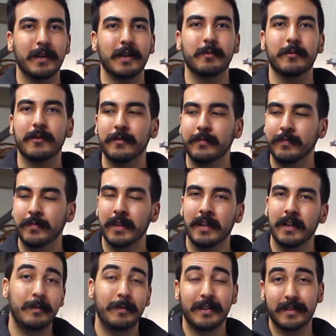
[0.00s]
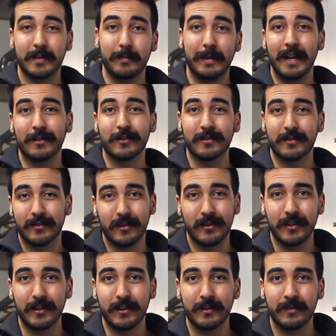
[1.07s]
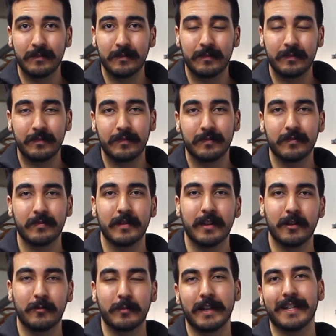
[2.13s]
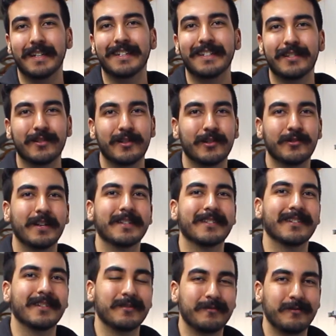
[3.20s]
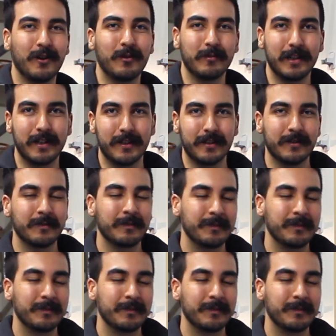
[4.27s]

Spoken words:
paper. It makes the pattern sturdier. It'll make it easier to trace it on the foam later.